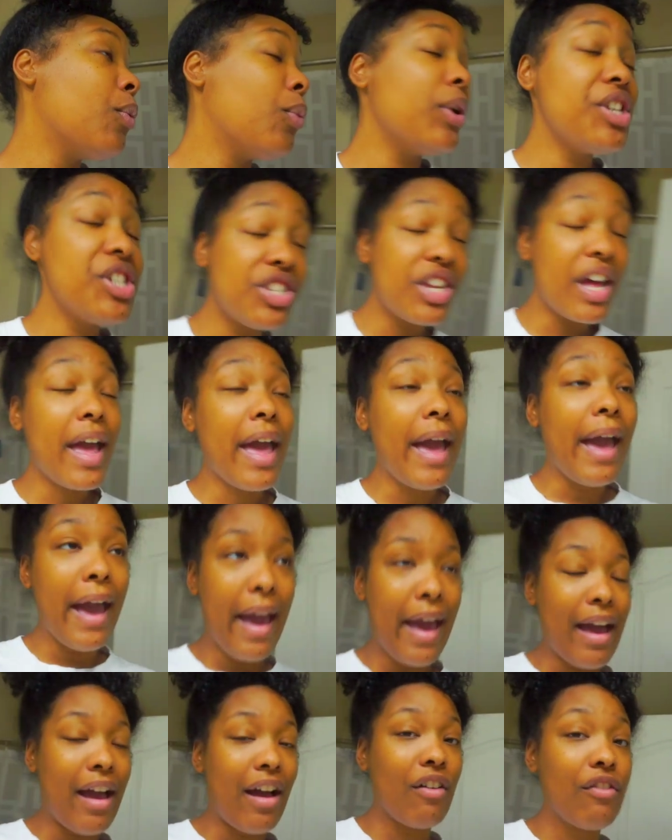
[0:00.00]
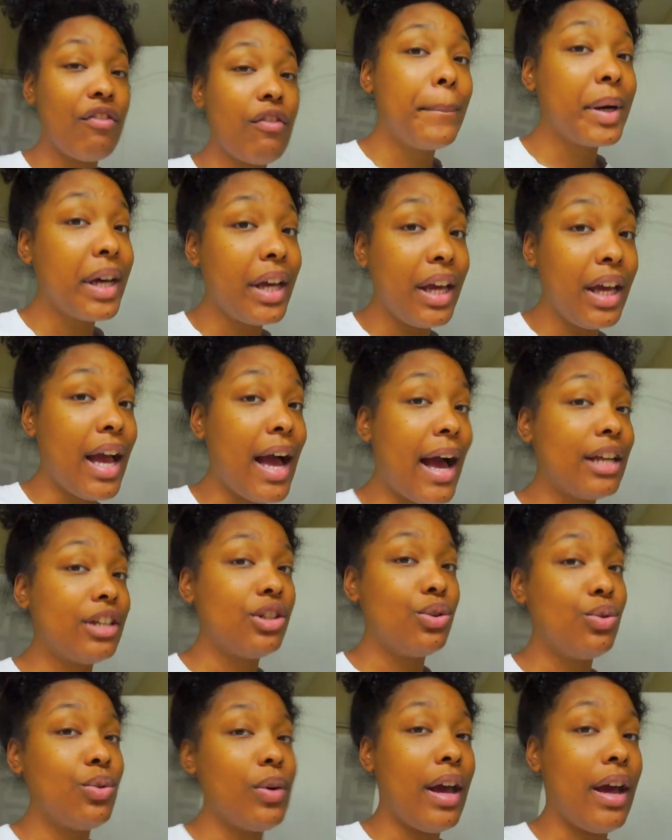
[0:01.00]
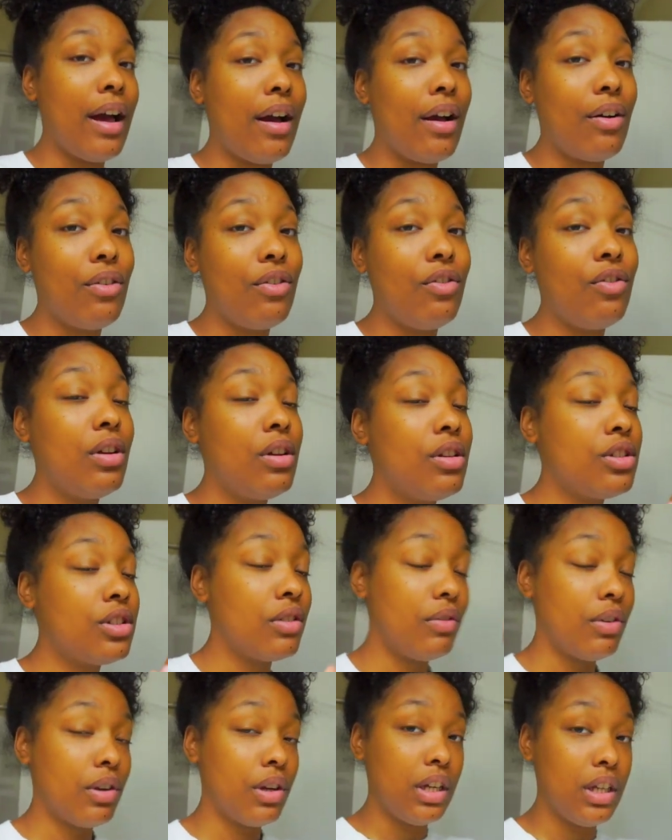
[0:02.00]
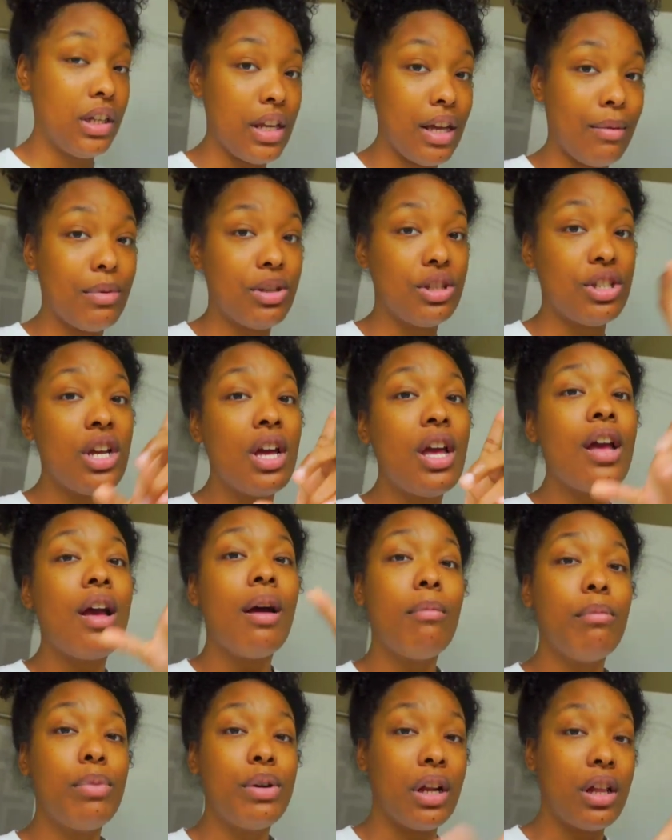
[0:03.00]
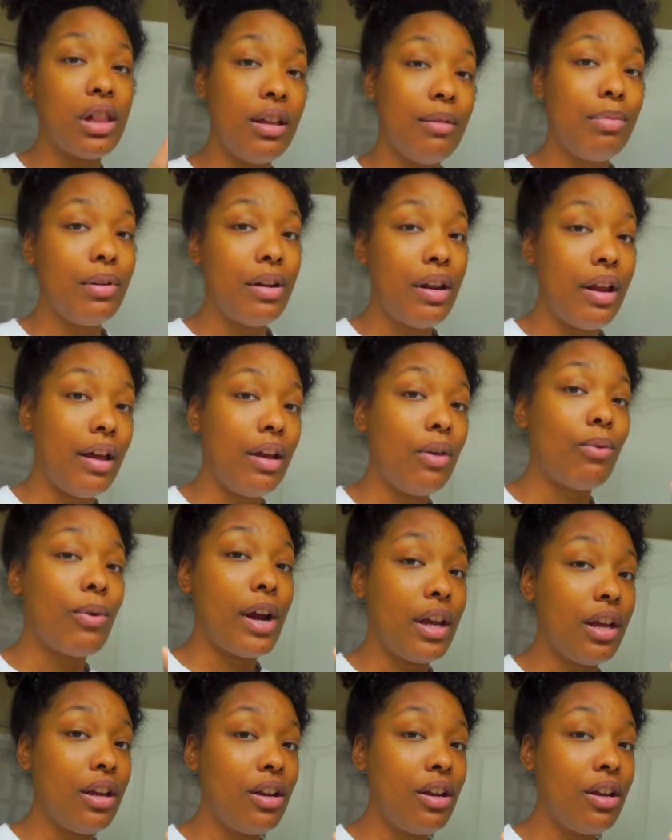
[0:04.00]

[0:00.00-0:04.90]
which they have, but I do have severe heat damage. Put a clip of that right